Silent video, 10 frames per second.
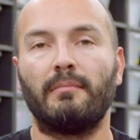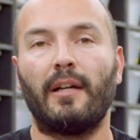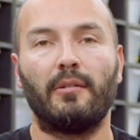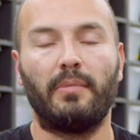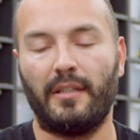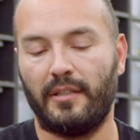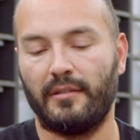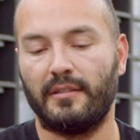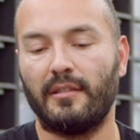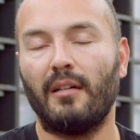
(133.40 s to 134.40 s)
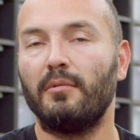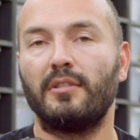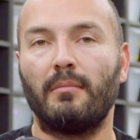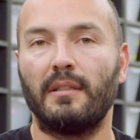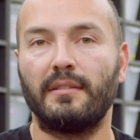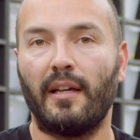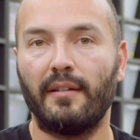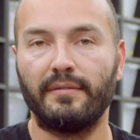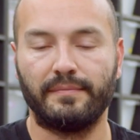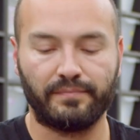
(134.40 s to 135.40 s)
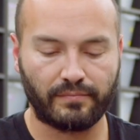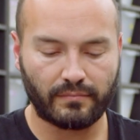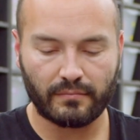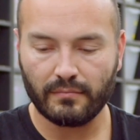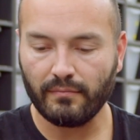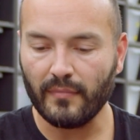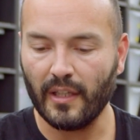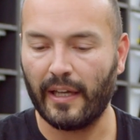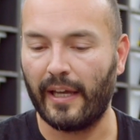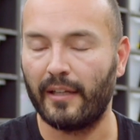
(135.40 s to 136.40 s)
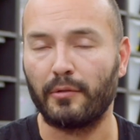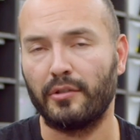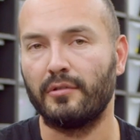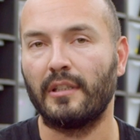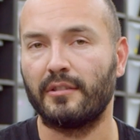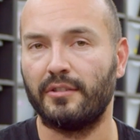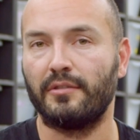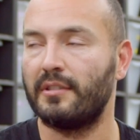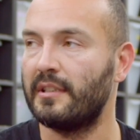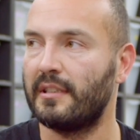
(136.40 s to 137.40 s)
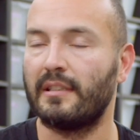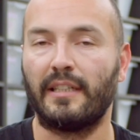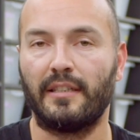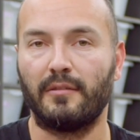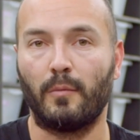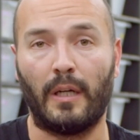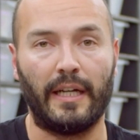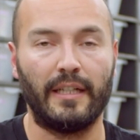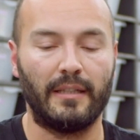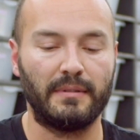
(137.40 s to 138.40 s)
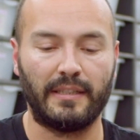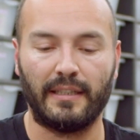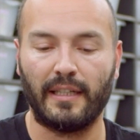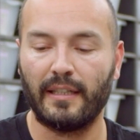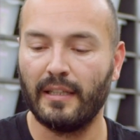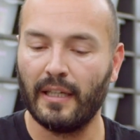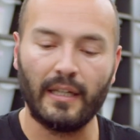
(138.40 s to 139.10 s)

in my opinion is almost a must-have, and you'll see it later why I say that.